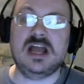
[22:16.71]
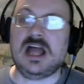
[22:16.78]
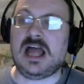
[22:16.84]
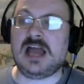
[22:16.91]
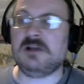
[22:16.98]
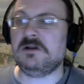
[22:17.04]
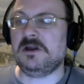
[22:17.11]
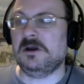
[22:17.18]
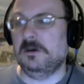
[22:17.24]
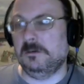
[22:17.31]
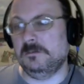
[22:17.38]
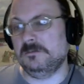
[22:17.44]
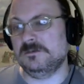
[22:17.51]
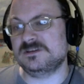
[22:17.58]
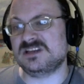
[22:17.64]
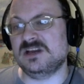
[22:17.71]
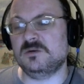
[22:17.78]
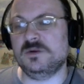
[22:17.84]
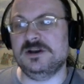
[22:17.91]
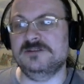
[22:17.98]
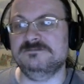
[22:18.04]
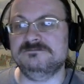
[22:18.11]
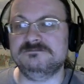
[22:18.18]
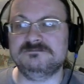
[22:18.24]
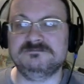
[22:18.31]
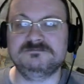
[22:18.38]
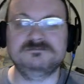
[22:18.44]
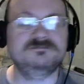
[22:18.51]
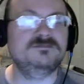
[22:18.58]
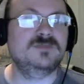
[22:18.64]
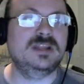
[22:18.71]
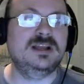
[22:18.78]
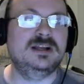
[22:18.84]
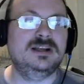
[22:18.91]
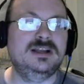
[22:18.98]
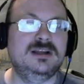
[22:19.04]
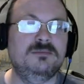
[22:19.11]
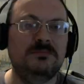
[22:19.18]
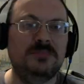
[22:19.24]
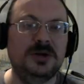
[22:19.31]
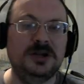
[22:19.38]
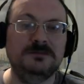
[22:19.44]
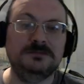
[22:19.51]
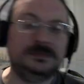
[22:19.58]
I don't know. It's kind of weird. But...